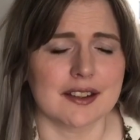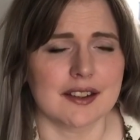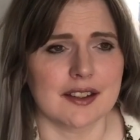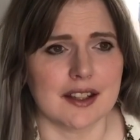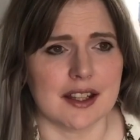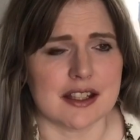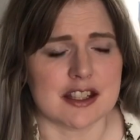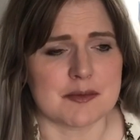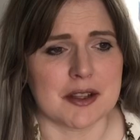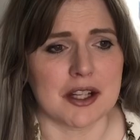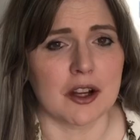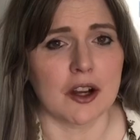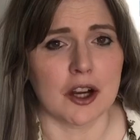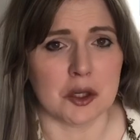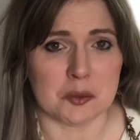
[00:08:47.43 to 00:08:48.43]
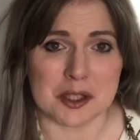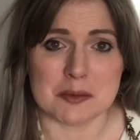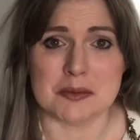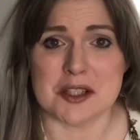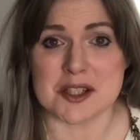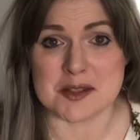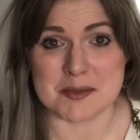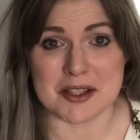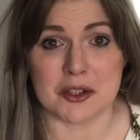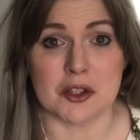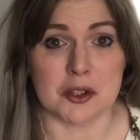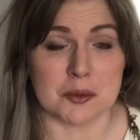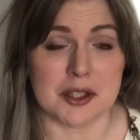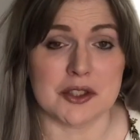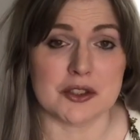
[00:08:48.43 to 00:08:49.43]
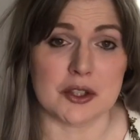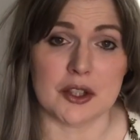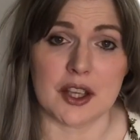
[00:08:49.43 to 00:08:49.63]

it's been a hard week, but it's been a good week too.